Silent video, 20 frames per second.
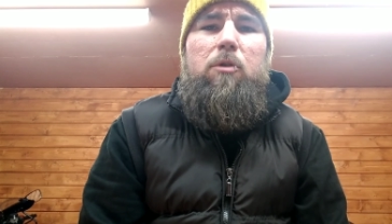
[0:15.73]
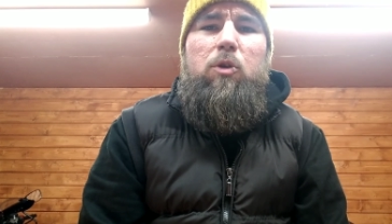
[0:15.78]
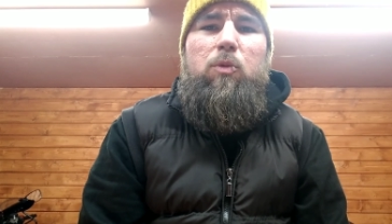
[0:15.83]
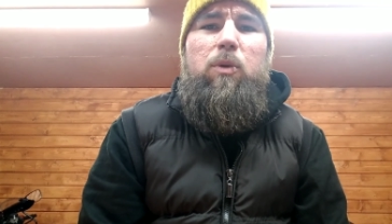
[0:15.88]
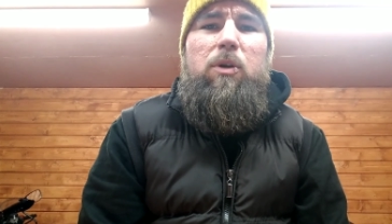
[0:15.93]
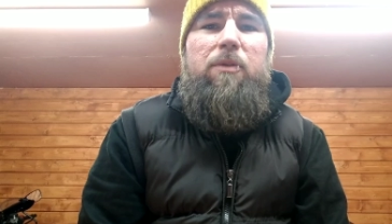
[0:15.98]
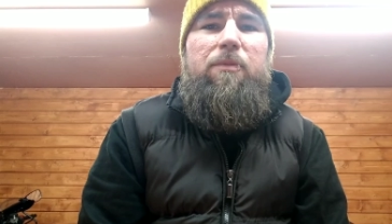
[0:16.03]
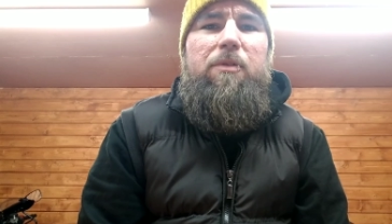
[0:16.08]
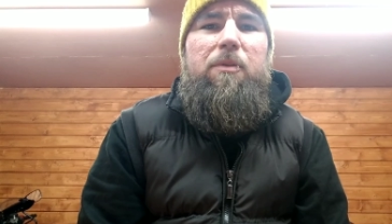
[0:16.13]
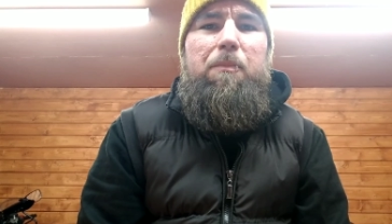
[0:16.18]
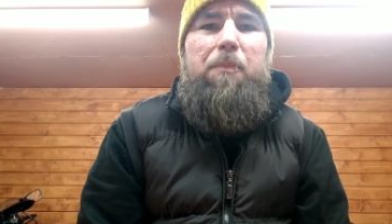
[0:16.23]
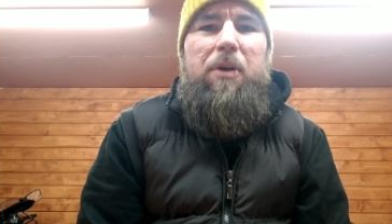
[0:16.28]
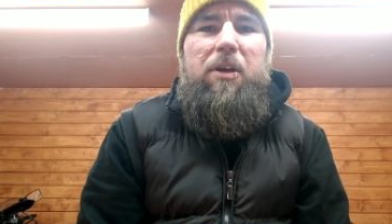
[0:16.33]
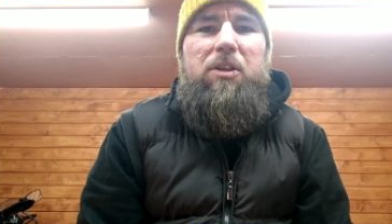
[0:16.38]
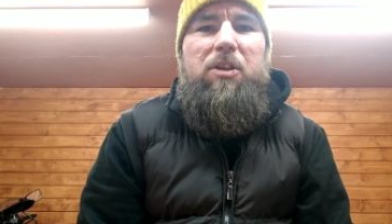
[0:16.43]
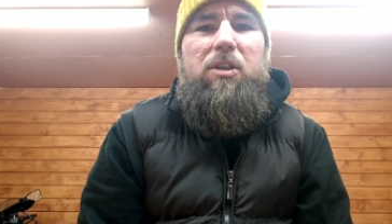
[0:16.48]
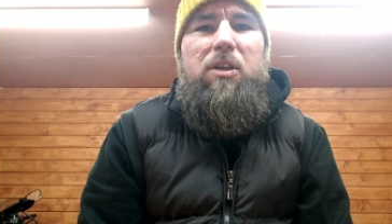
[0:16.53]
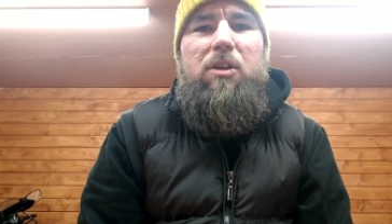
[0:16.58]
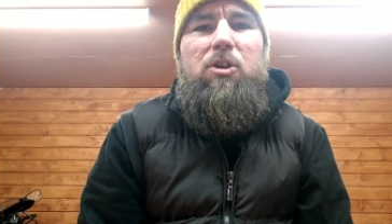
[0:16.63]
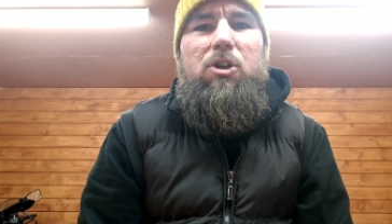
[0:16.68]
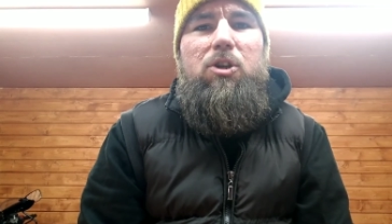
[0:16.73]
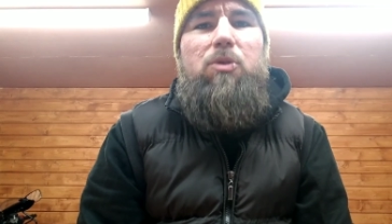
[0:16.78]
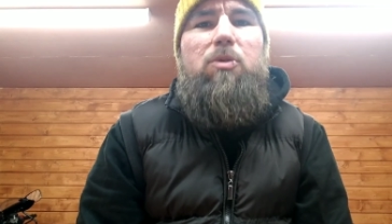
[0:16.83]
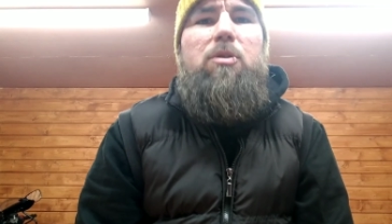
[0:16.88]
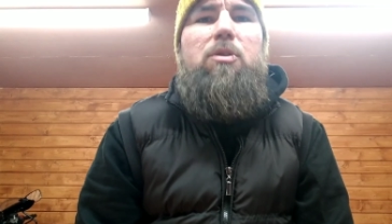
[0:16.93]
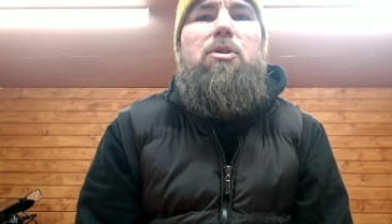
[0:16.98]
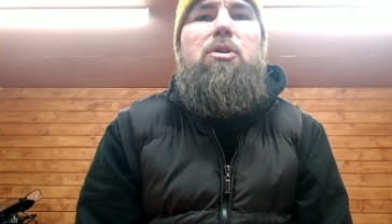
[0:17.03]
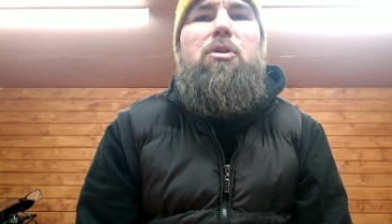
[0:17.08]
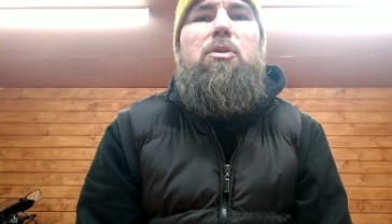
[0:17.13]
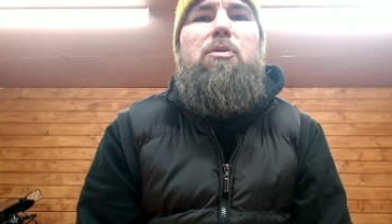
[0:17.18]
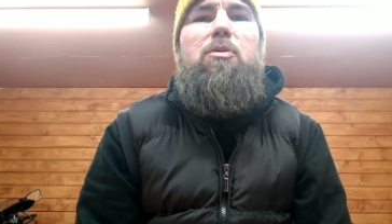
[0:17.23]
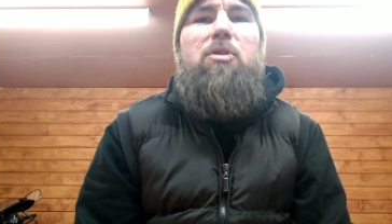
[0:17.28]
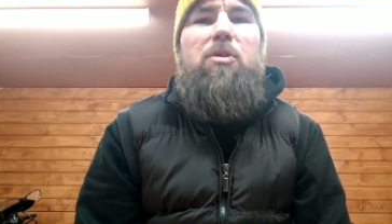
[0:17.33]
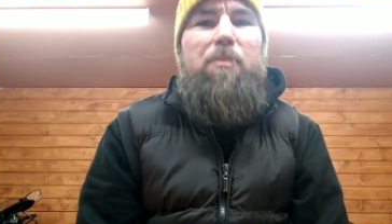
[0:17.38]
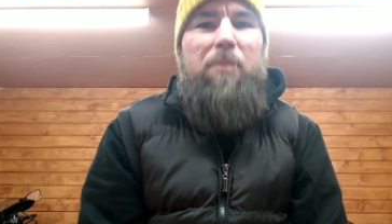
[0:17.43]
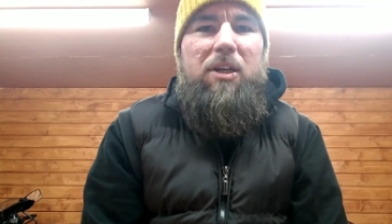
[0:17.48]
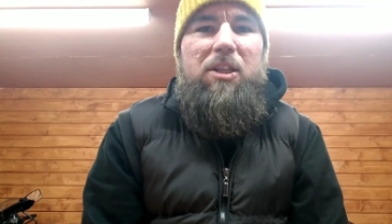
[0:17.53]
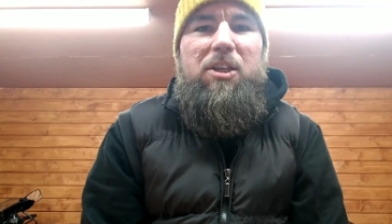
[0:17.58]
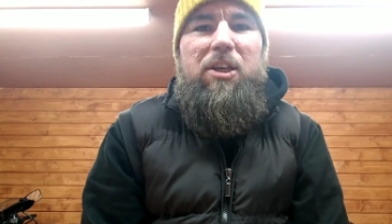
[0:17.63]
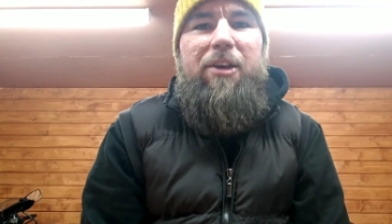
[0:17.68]
what's one of the best things you can do to
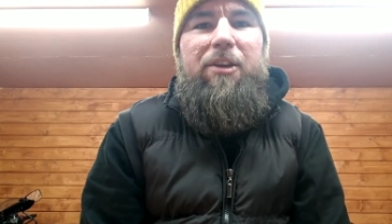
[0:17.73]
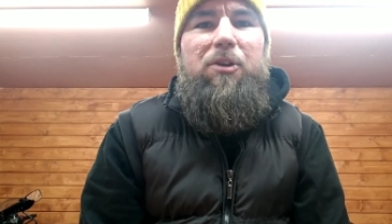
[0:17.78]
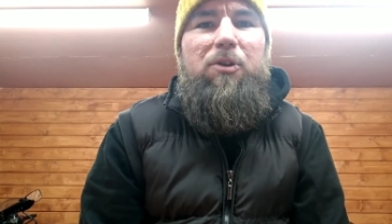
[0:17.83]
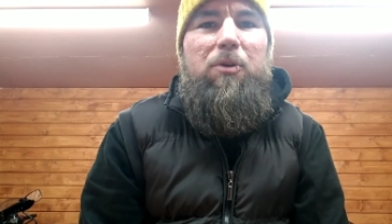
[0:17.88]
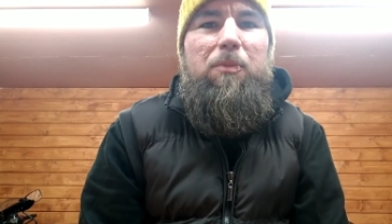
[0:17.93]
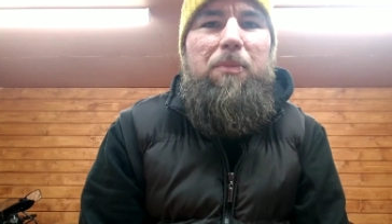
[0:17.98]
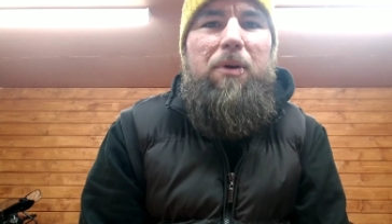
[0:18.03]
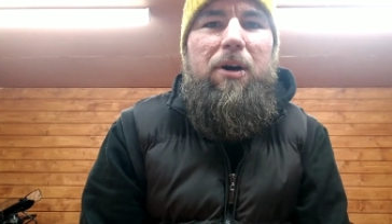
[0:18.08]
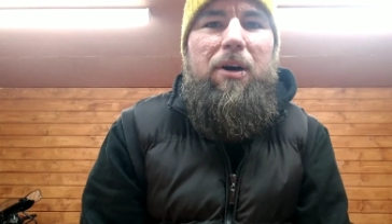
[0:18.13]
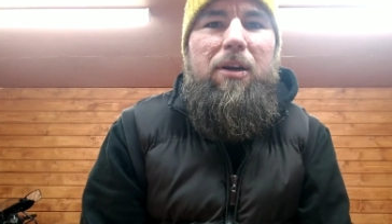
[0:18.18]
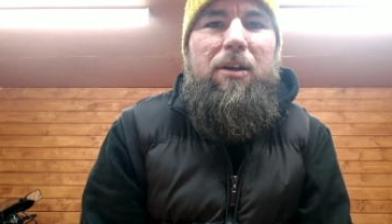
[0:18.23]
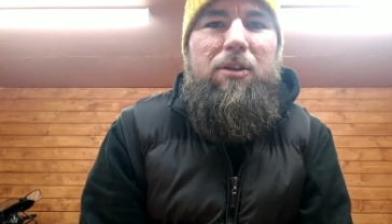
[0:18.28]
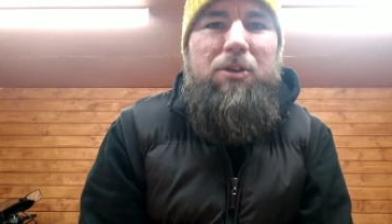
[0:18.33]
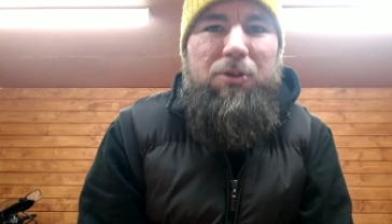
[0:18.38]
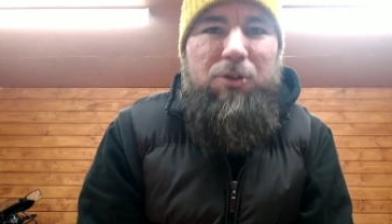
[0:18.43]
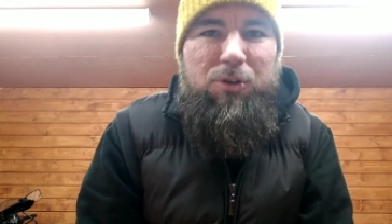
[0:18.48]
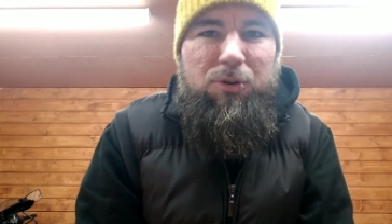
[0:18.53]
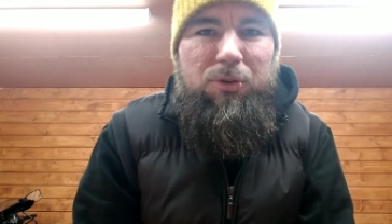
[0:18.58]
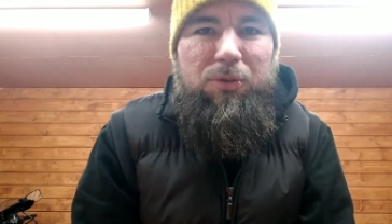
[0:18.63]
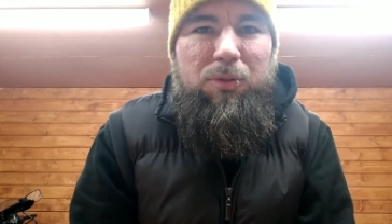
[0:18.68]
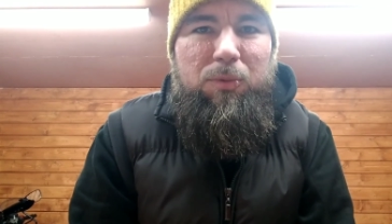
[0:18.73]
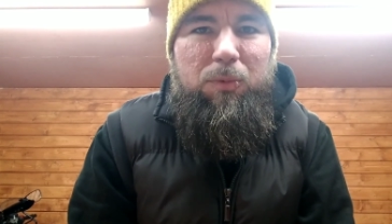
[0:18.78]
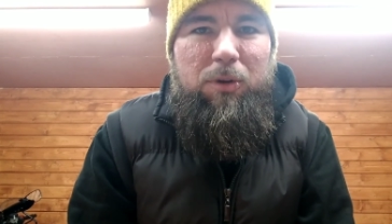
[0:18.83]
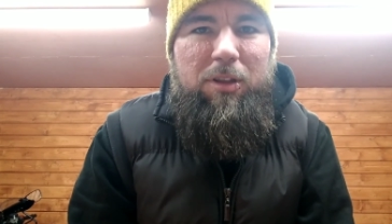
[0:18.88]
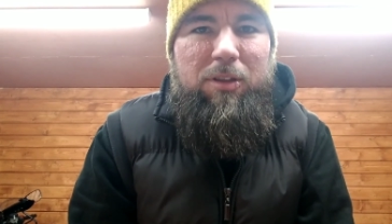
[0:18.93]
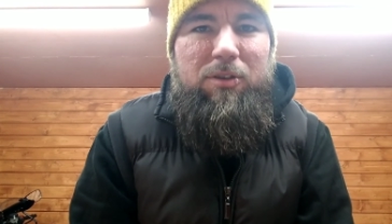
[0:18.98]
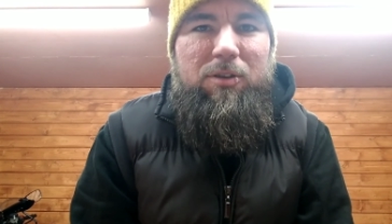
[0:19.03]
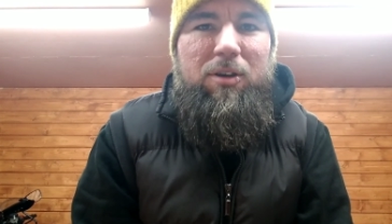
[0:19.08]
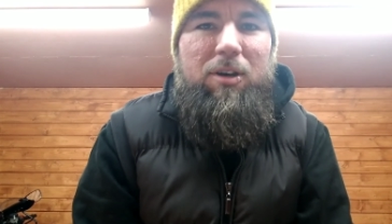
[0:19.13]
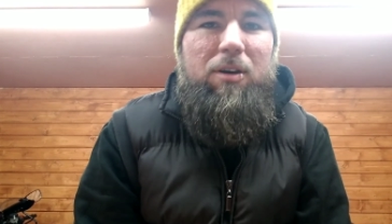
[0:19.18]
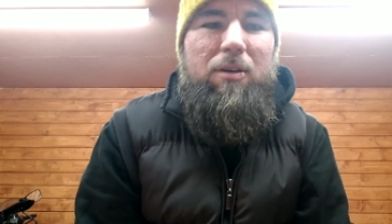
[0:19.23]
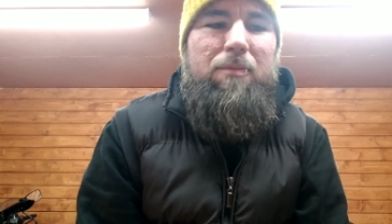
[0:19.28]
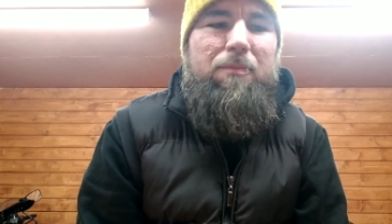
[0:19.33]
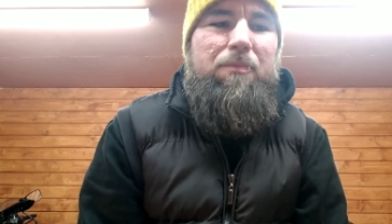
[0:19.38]
maintain your bike during the winter